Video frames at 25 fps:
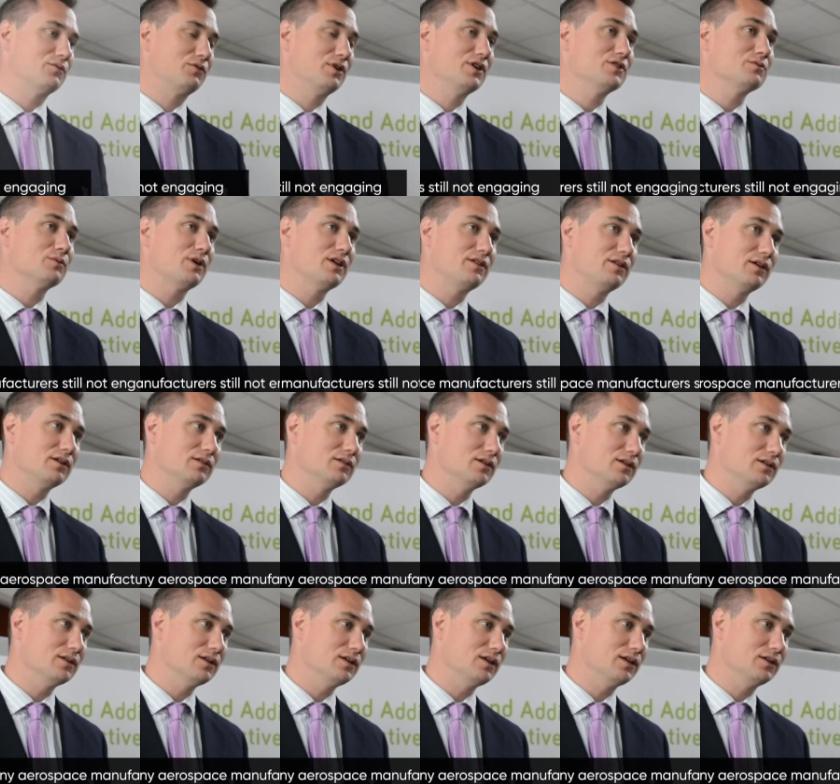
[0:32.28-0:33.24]
reason why I
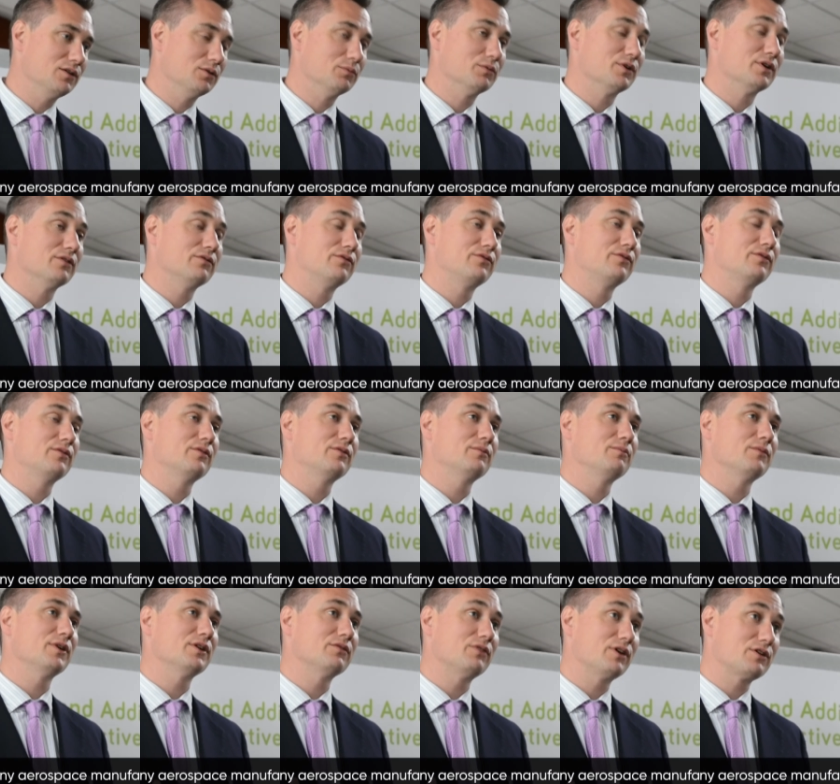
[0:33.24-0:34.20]
think a number of
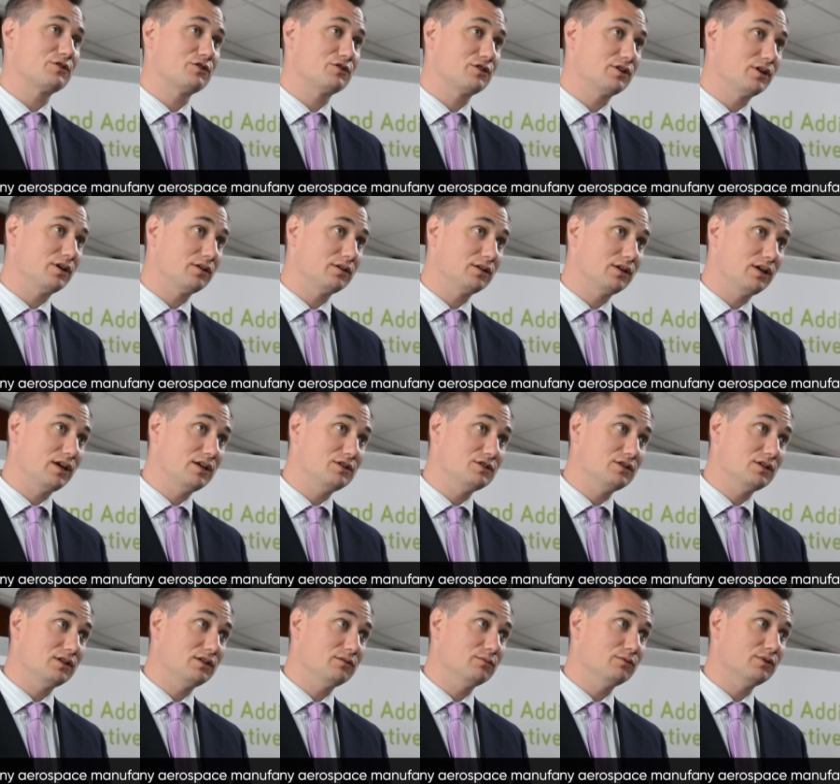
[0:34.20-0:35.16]
manufacturers are not
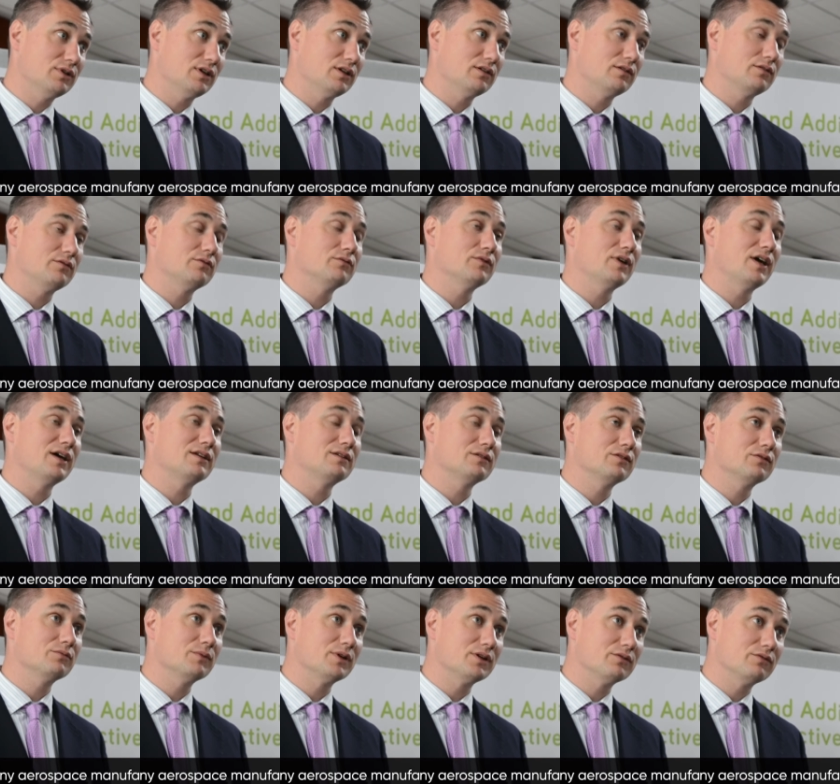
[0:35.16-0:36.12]
engaging in, with
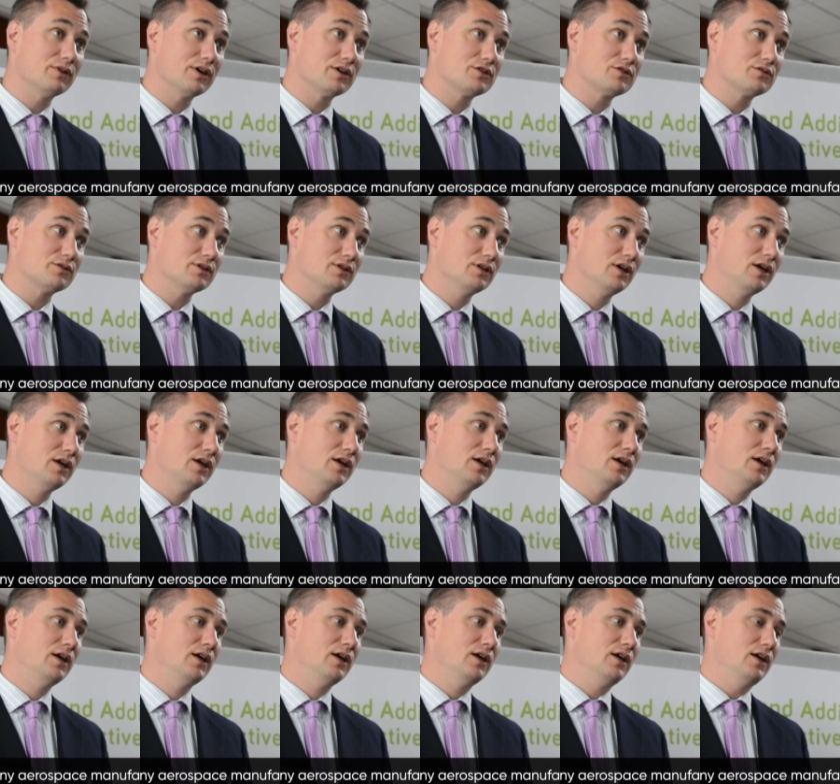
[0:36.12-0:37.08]
additive manufacturing
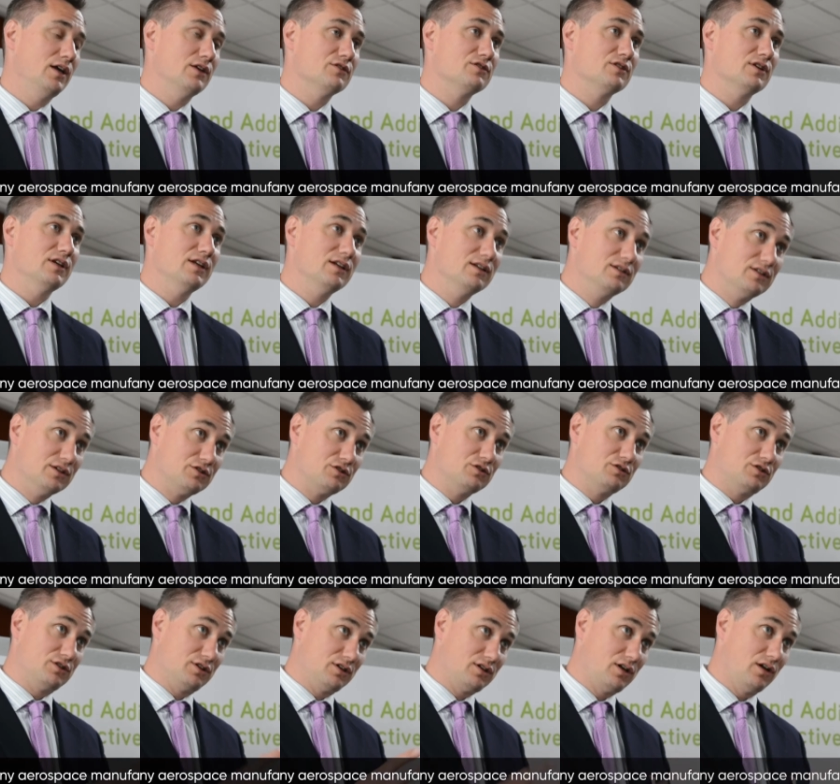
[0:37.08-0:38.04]
is in
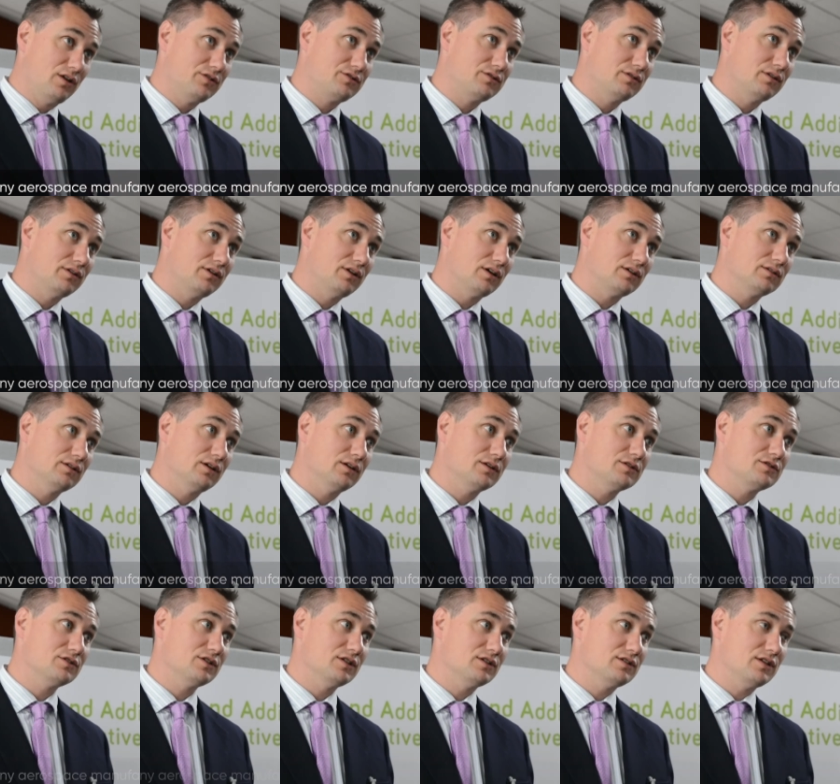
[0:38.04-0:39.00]
addition to the cost of the
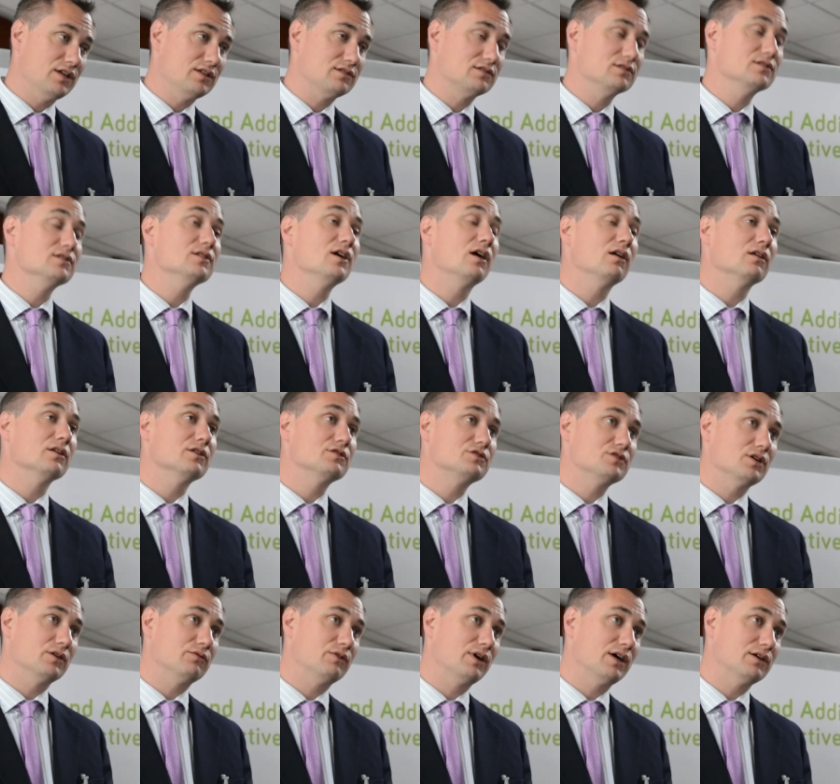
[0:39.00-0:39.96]
technology, it's,
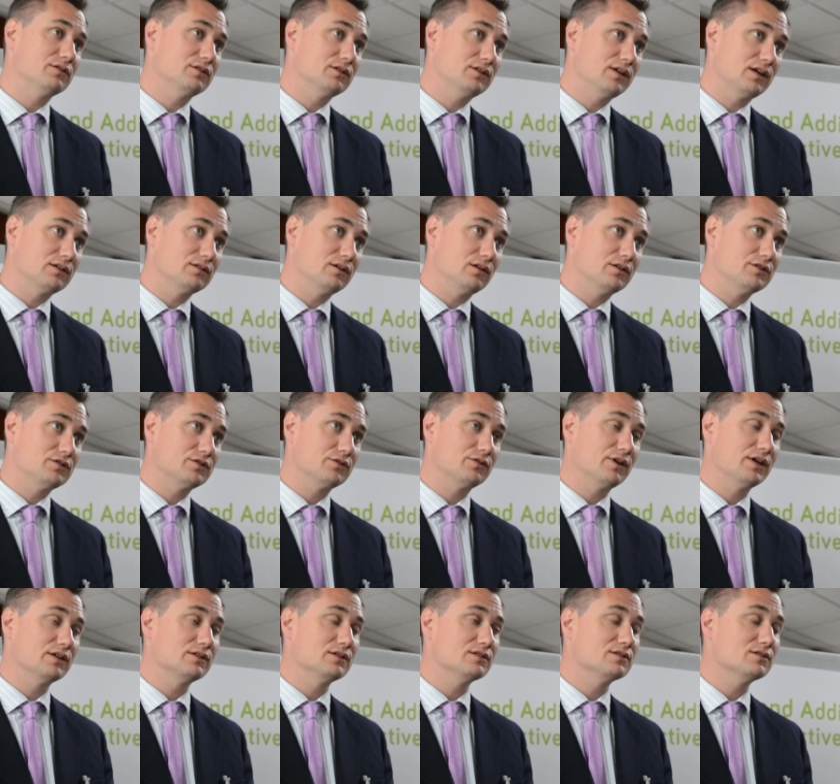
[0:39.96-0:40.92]
knowledge around the technology,
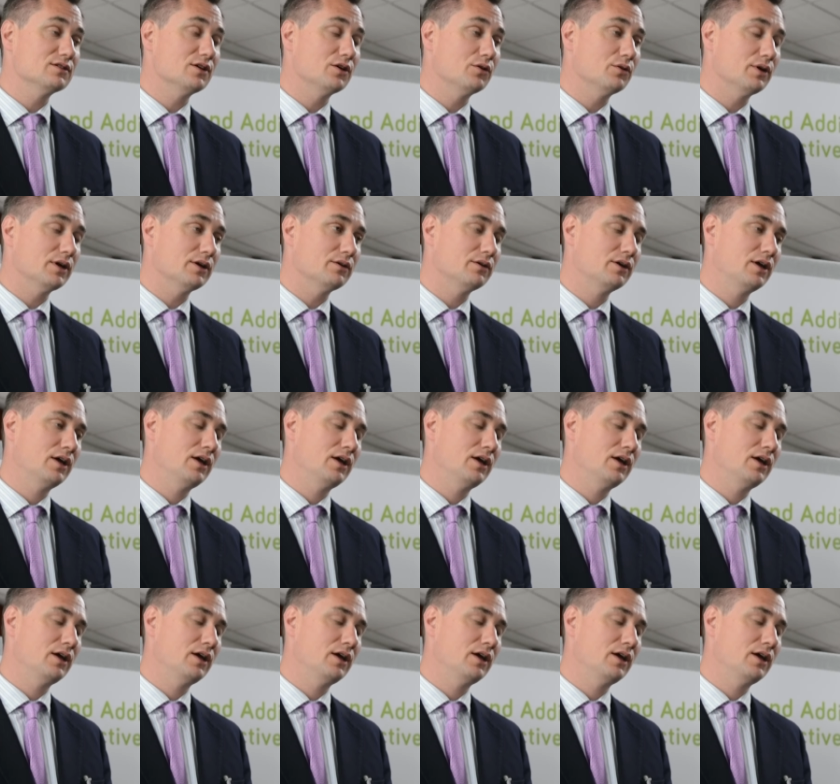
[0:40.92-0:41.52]
around its know-how.